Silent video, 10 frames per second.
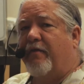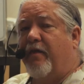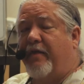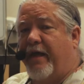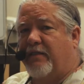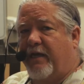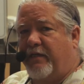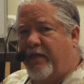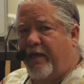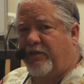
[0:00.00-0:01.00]
than the
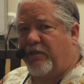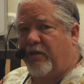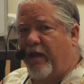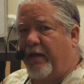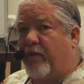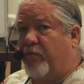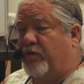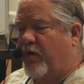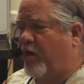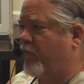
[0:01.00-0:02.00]
excitation light, and we'll
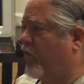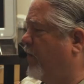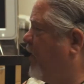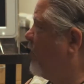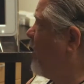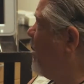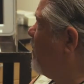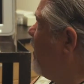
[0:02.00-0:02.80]
talk more about that